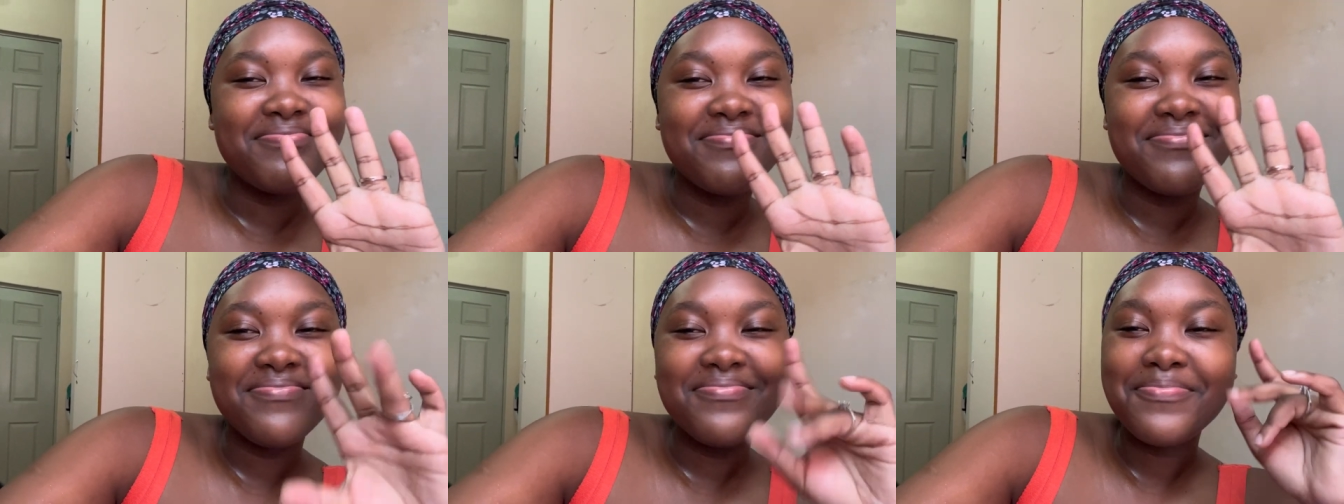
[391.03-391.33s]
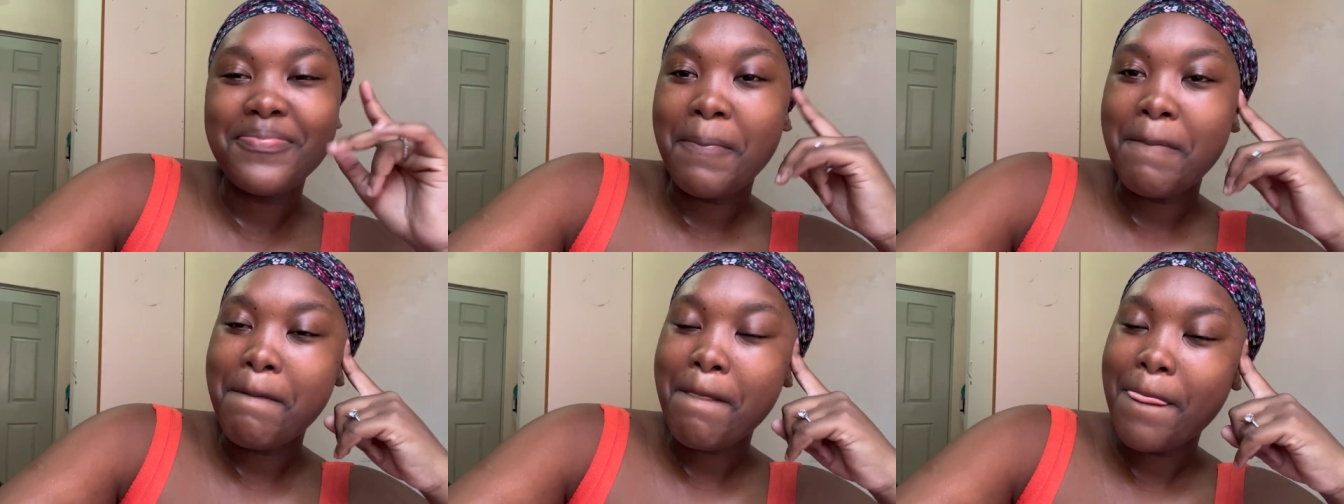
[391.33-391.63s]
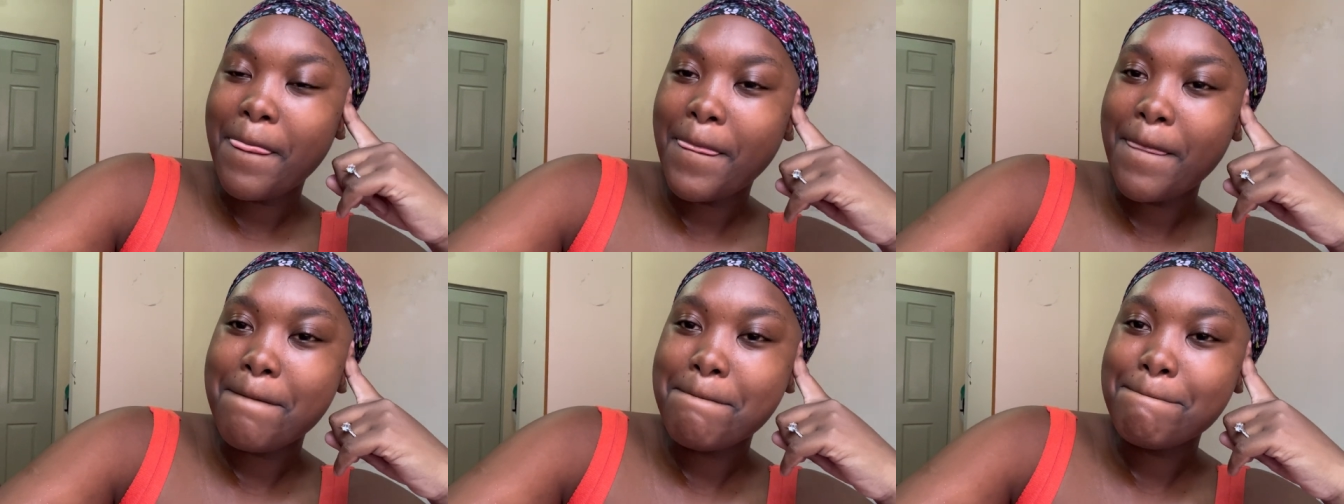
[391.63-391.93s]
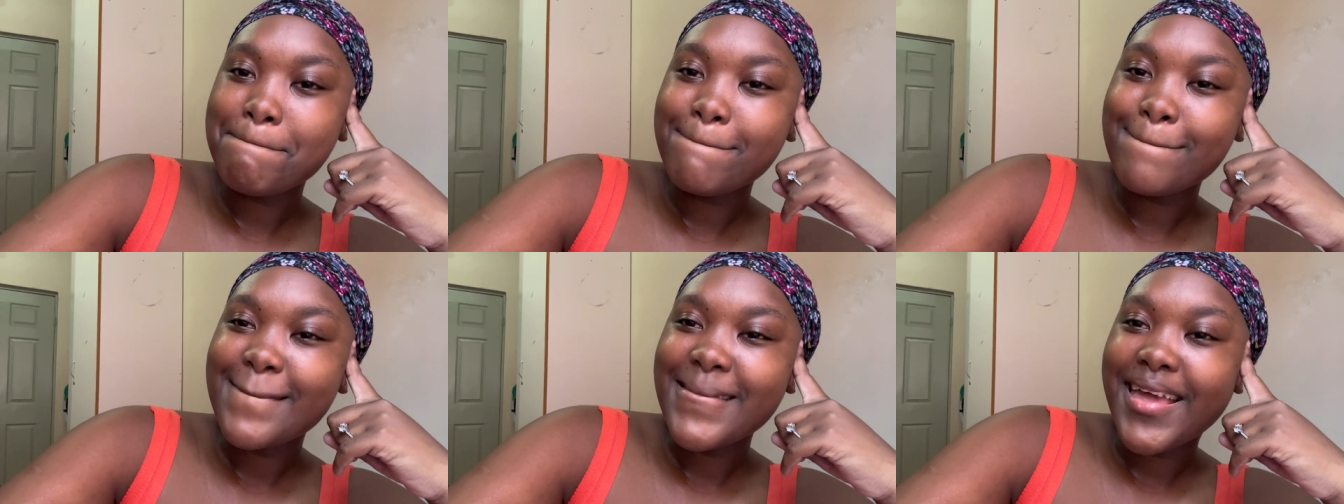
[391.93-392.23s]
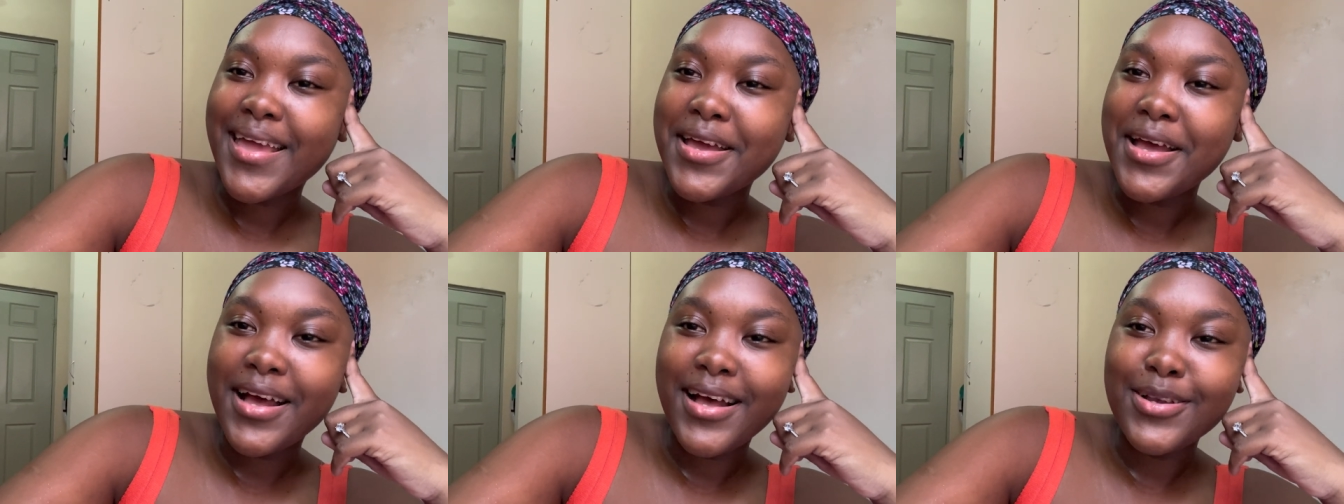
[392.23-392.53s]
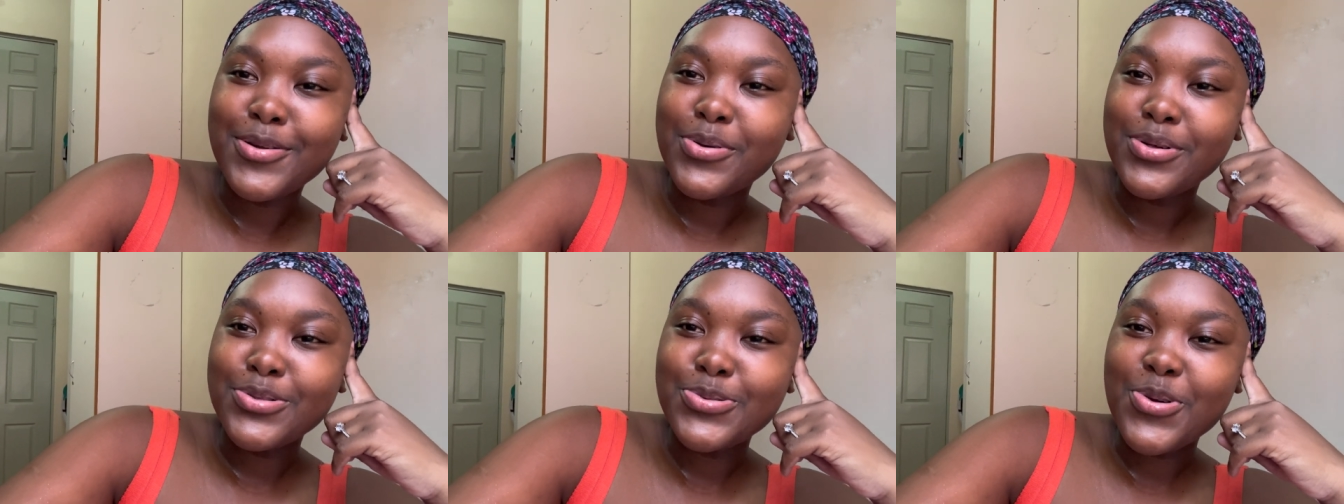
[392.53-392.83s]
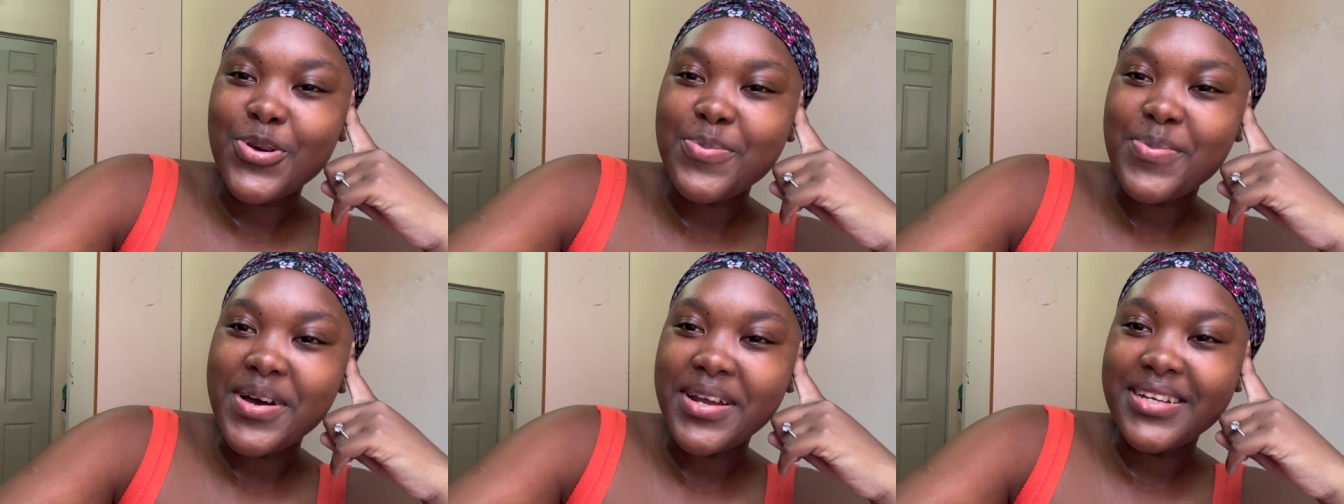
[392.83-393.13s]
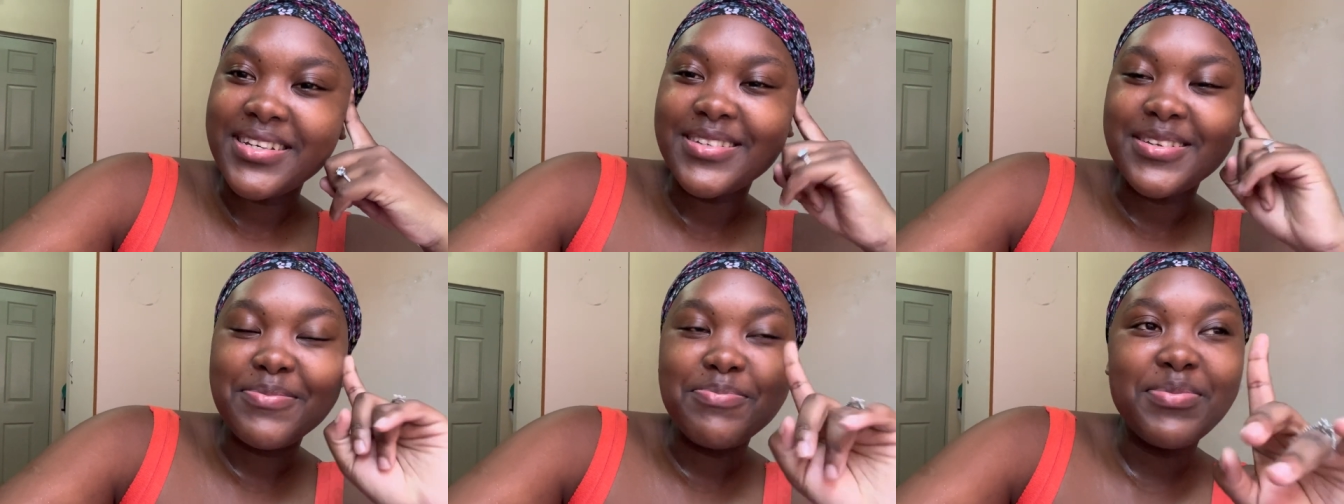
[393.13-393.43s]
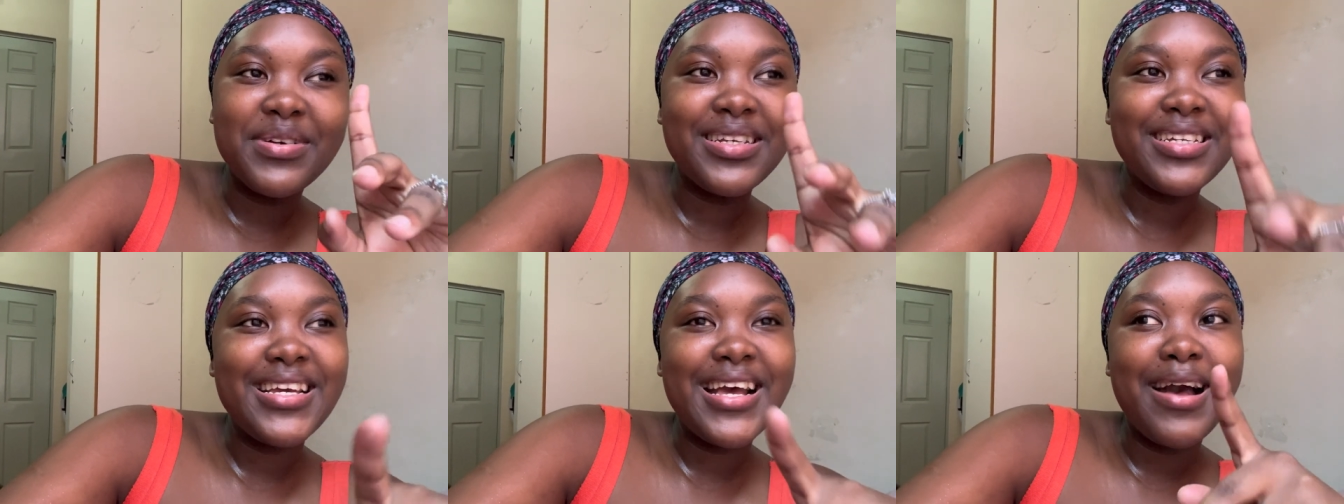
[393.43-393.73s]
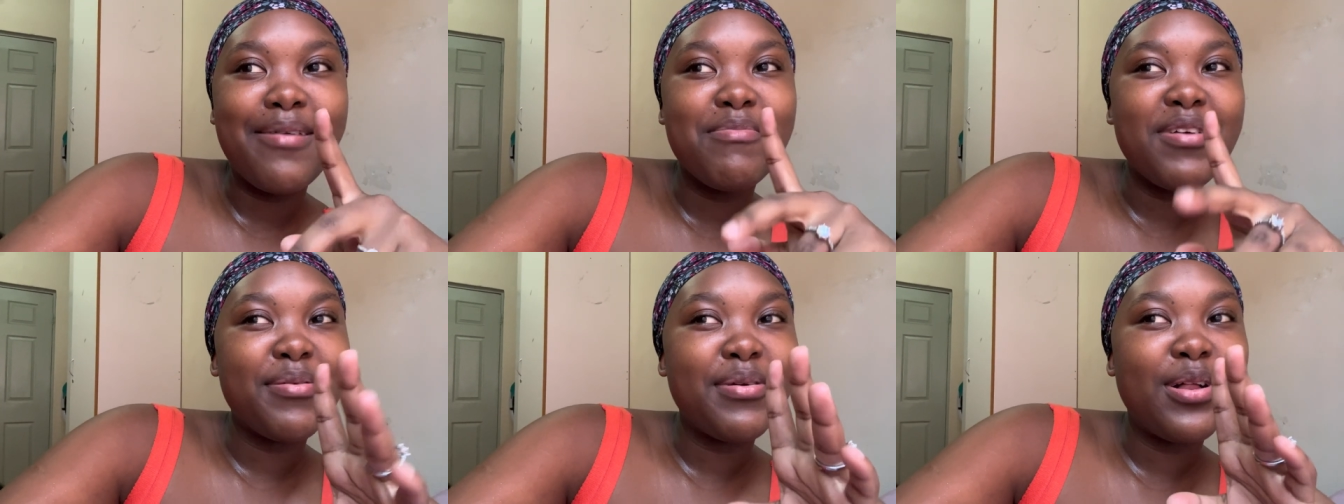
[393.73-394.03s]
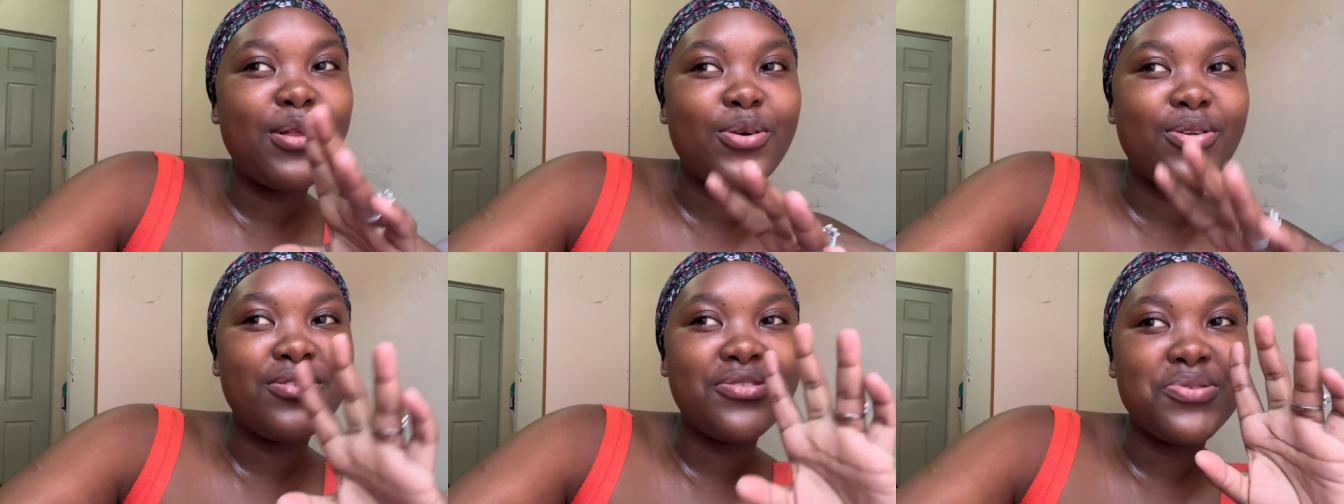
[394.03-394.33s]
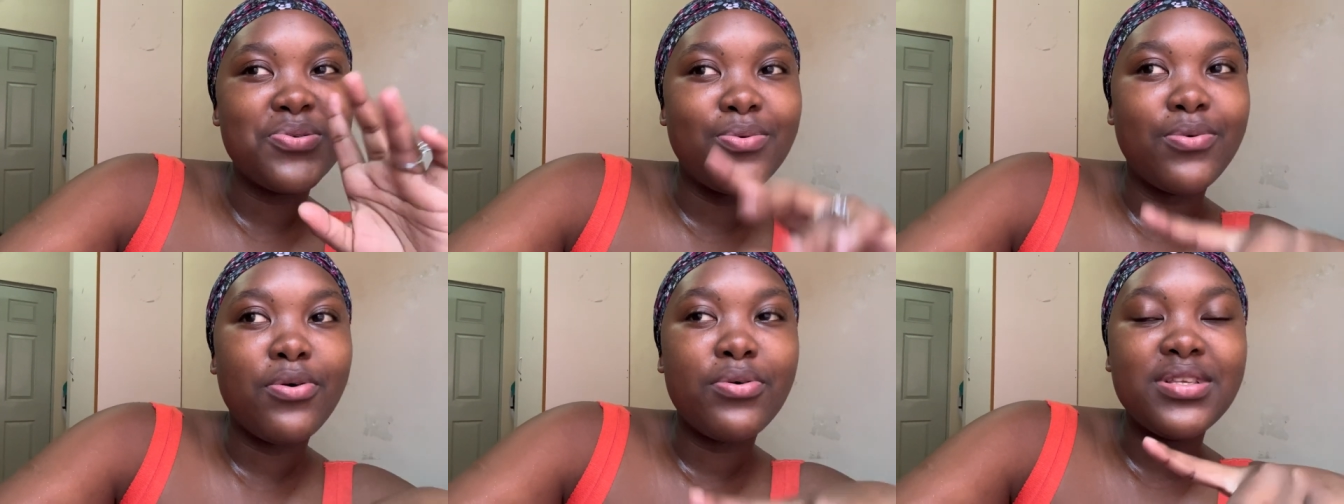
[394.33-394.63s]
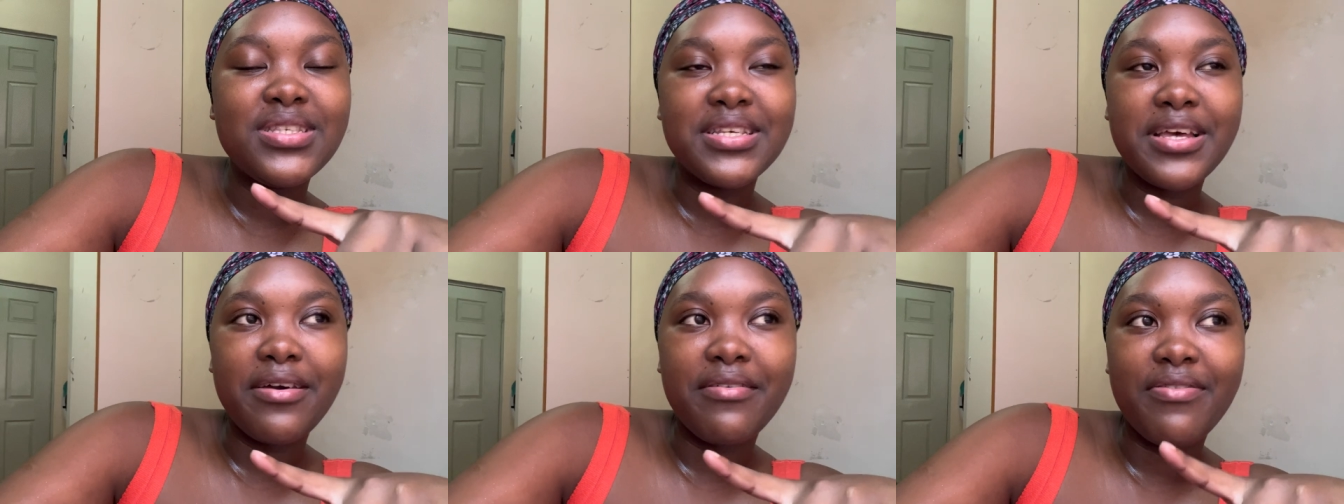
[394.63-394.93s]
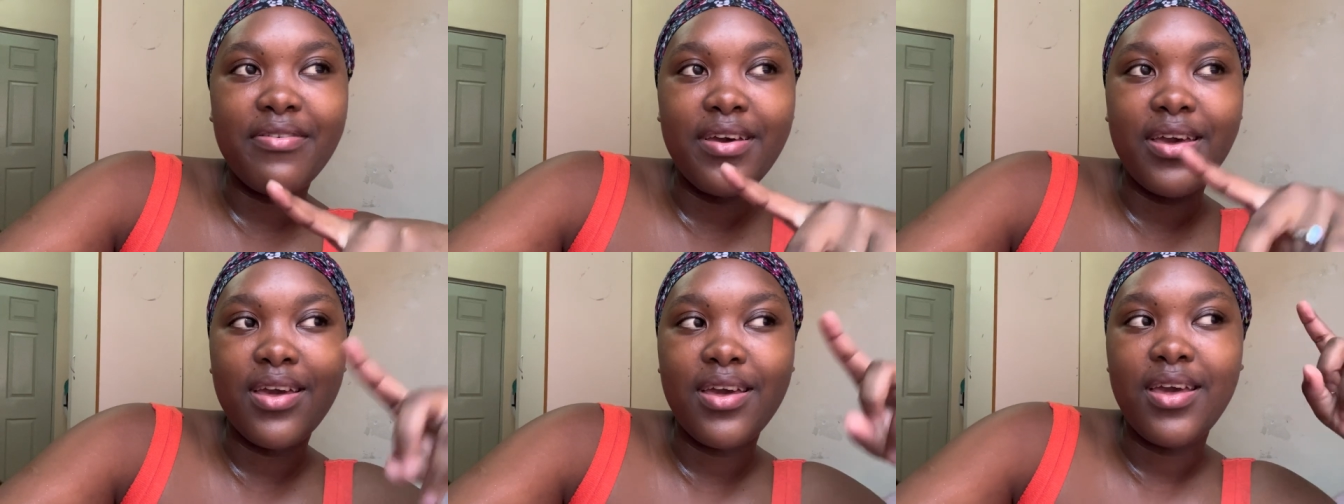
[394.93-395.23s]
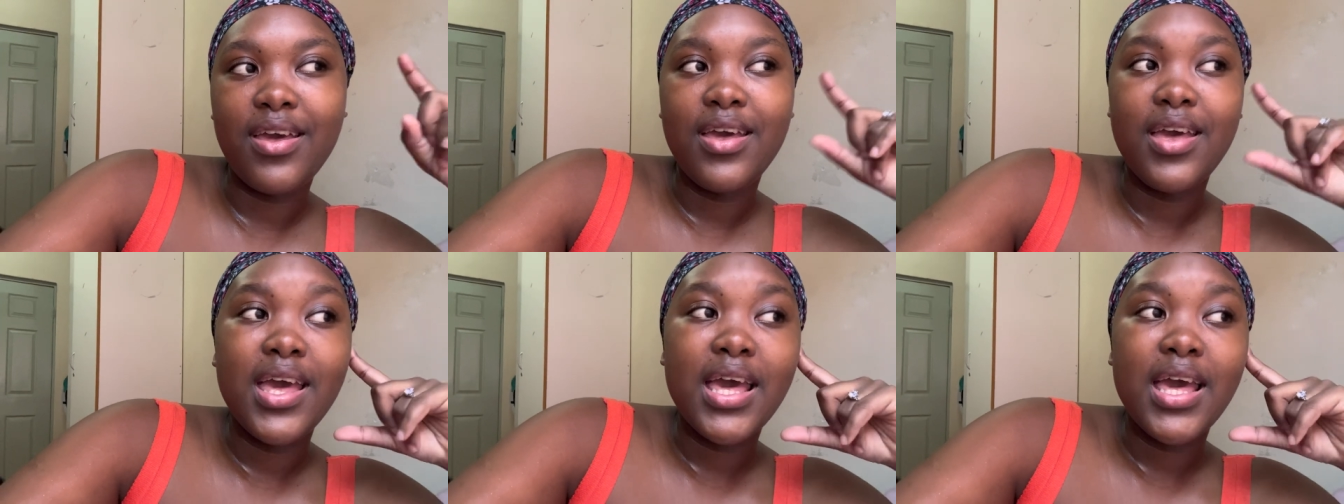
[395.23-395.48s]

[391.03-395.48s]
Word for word: I don't want to talk about it. But yeah, maybe I'll go to Rhodes Cafe.